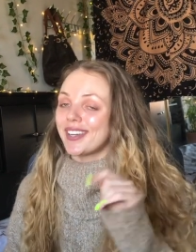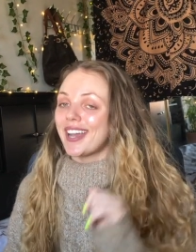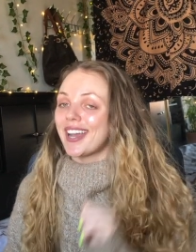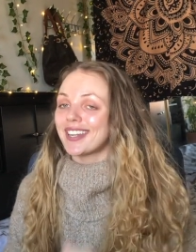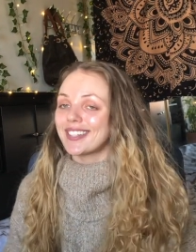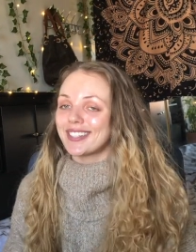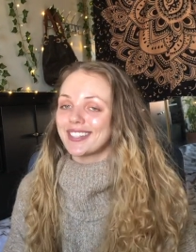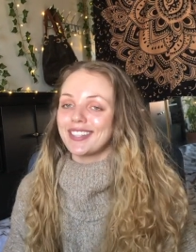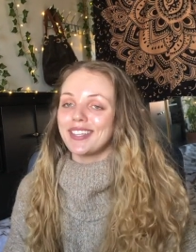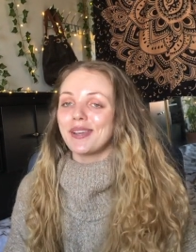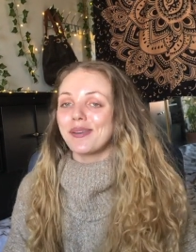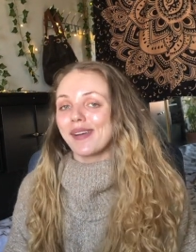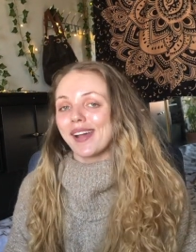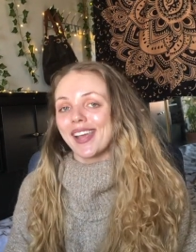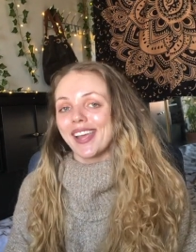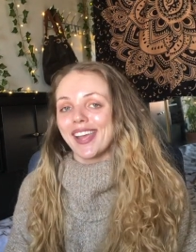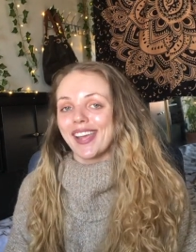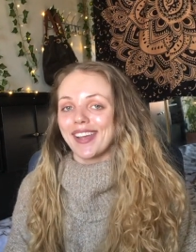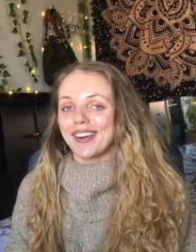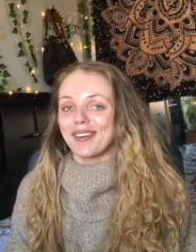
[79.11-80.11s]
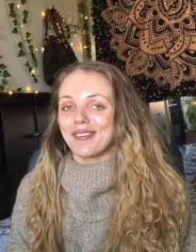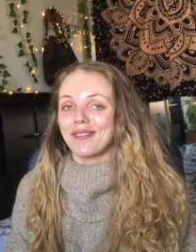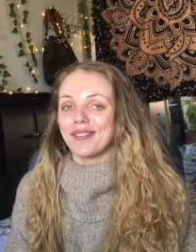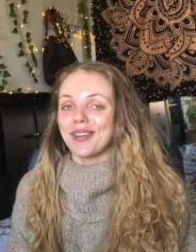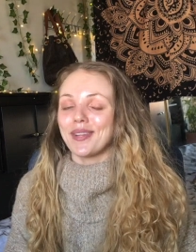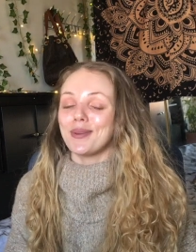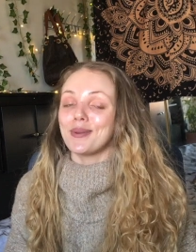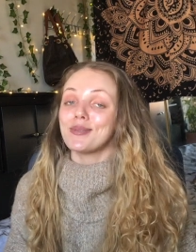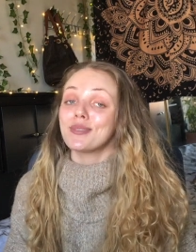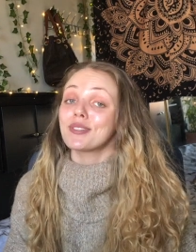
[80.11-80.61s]
your next QA
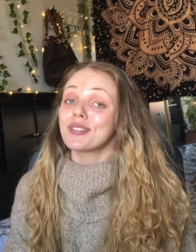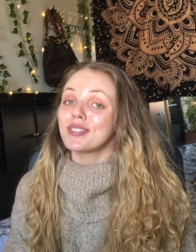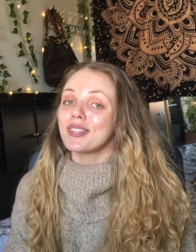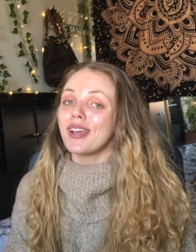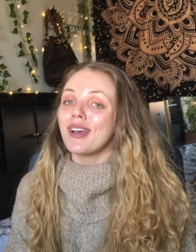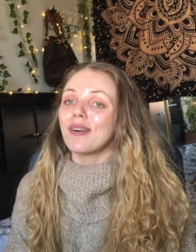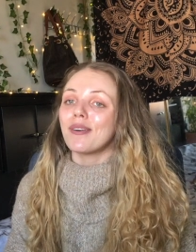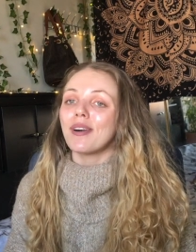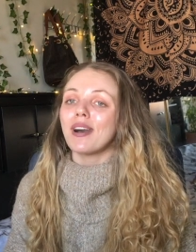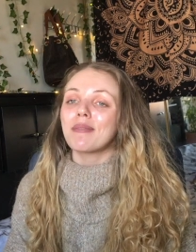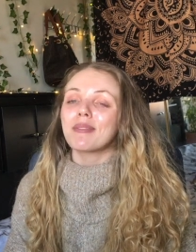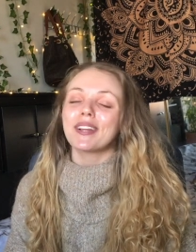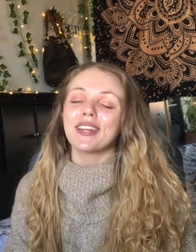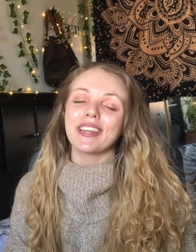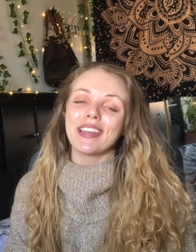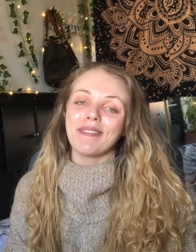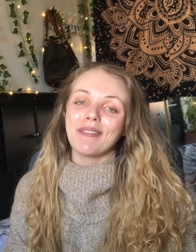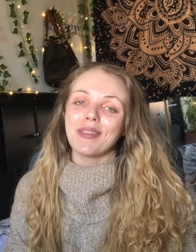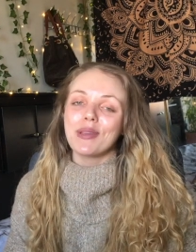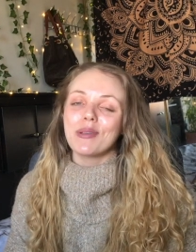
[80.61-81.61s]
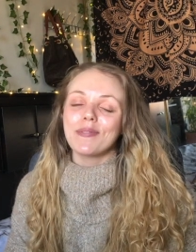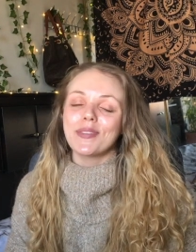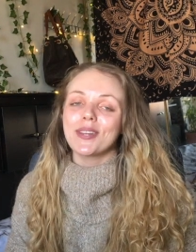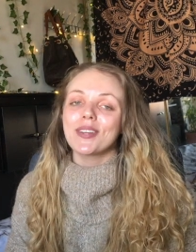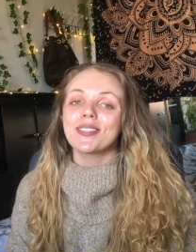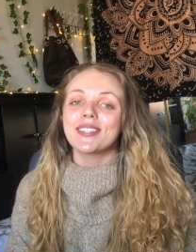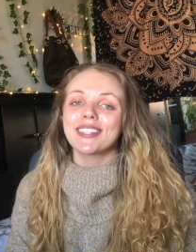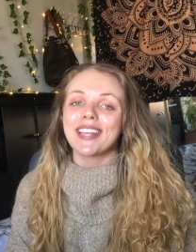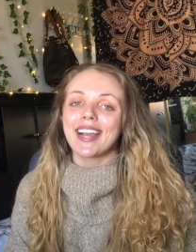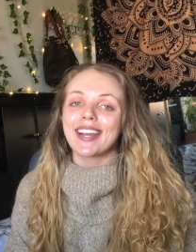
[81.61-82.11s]
interview. So, I'm going to
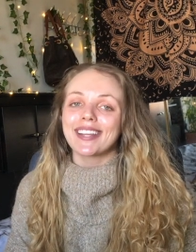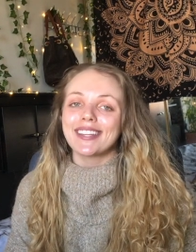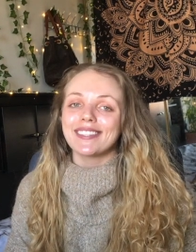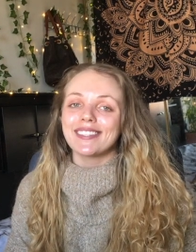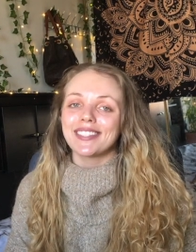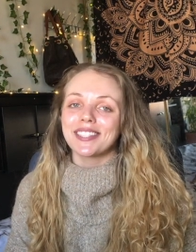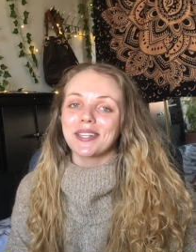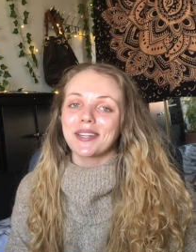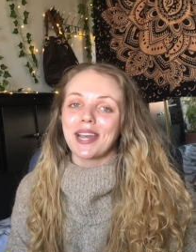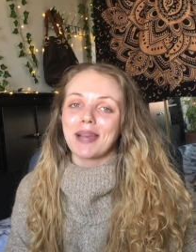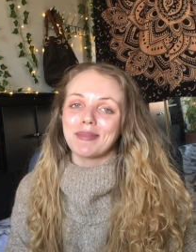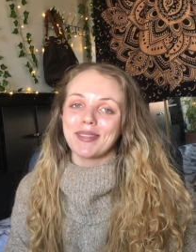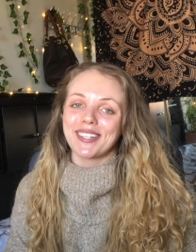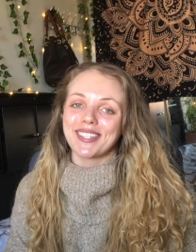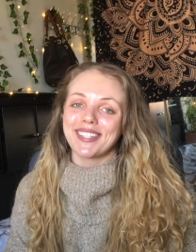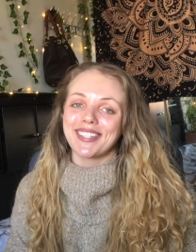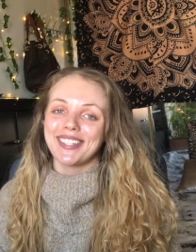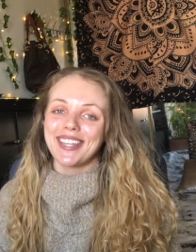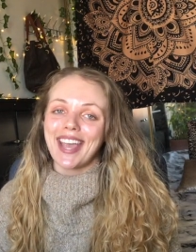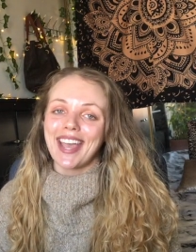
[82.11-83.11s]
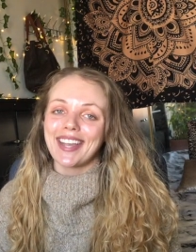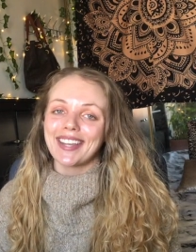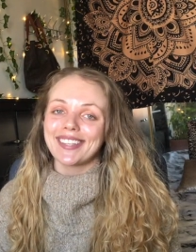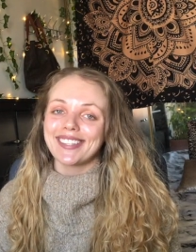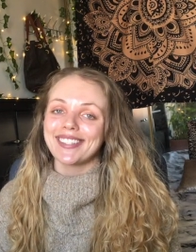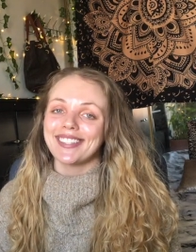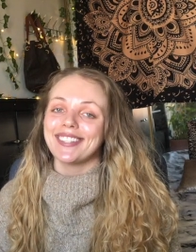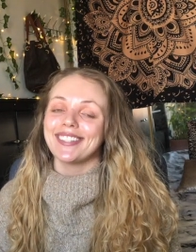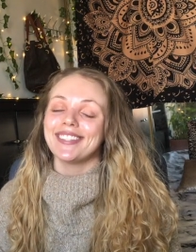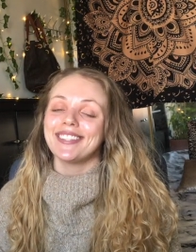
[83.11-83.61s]
give you a few seconds to grab your
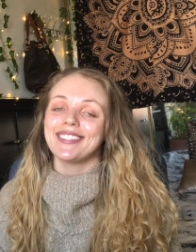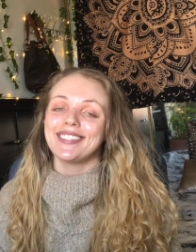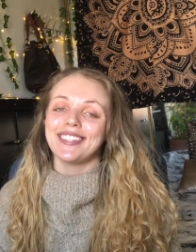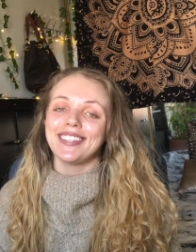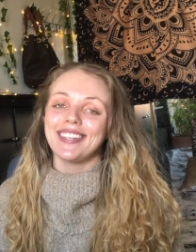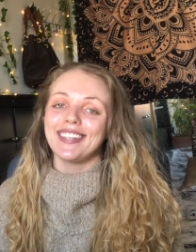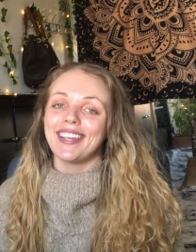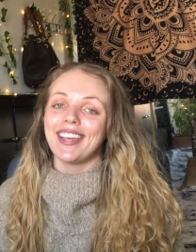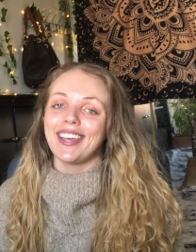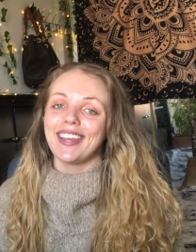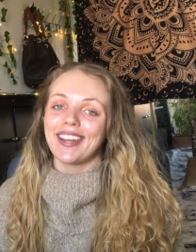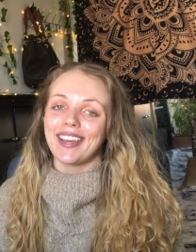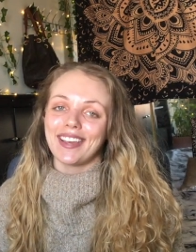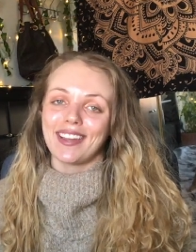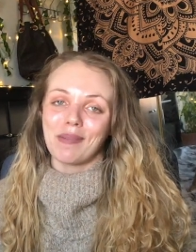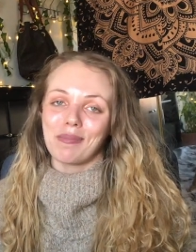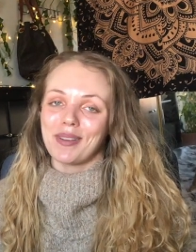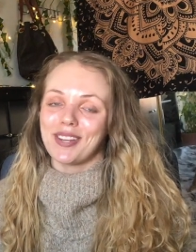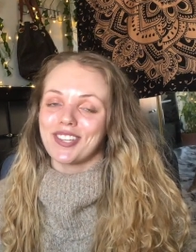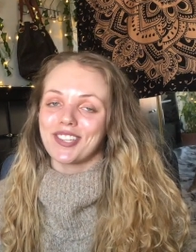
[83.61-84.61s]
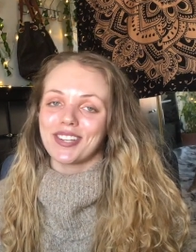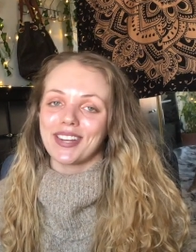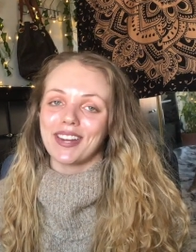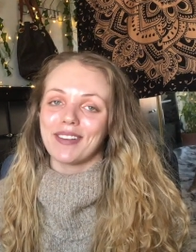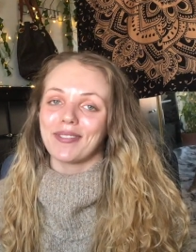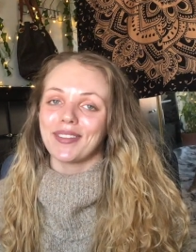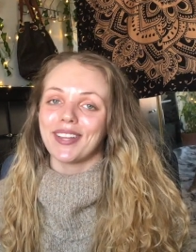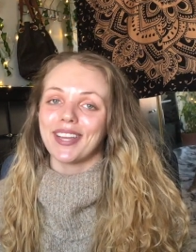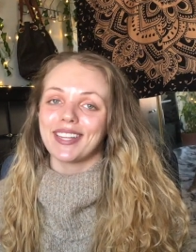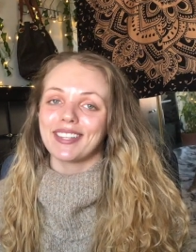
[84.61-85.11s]
snacks, tea, and I'd
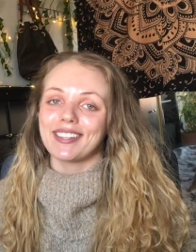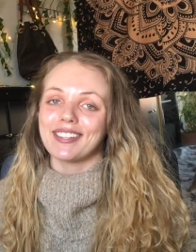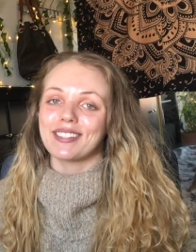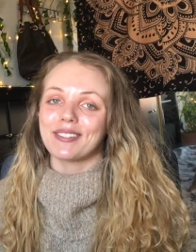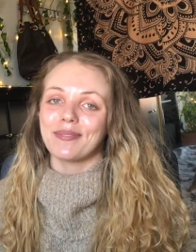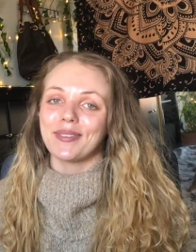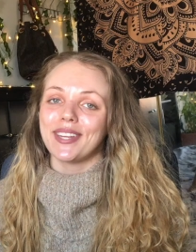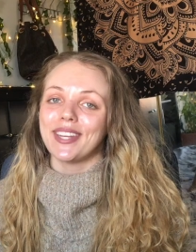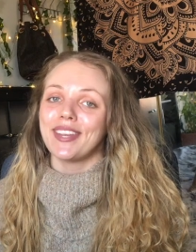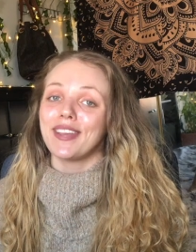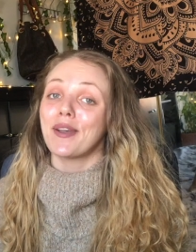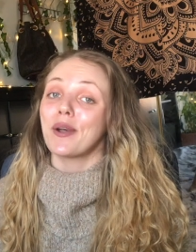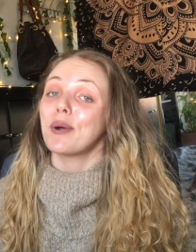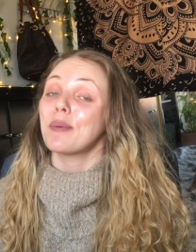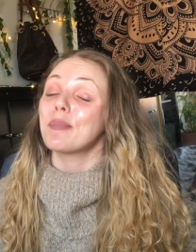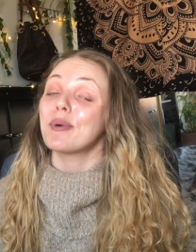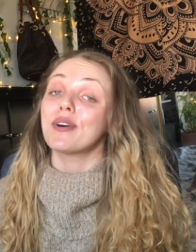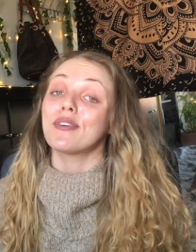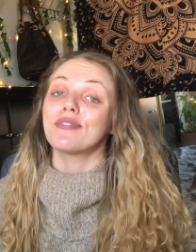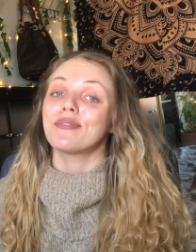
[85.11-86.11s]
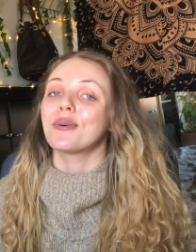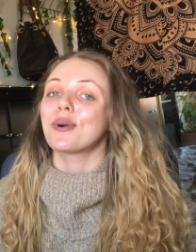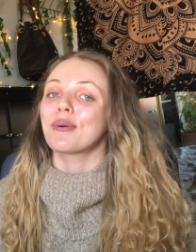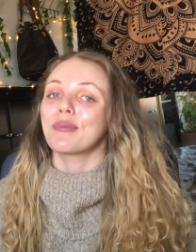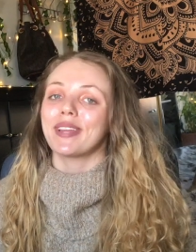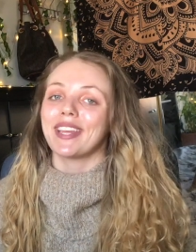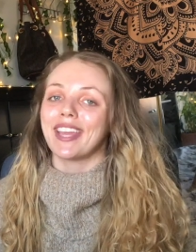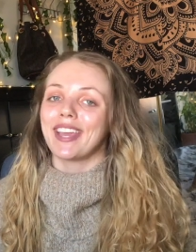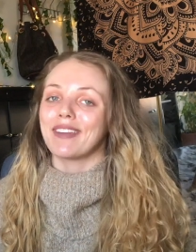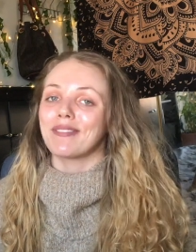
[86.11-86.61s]
appreciate it if you like this video
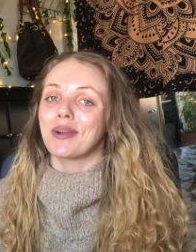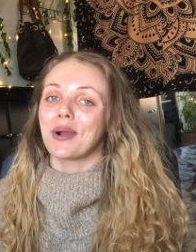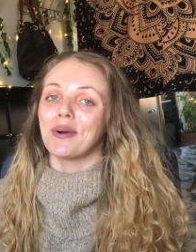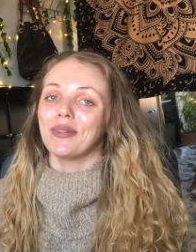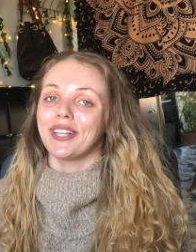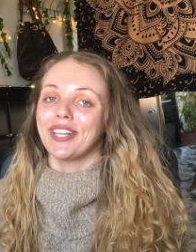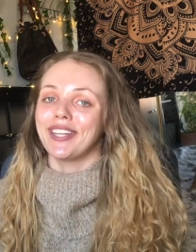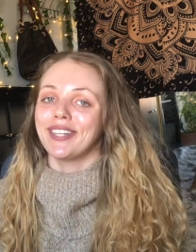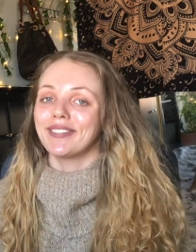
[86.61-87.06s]
before we get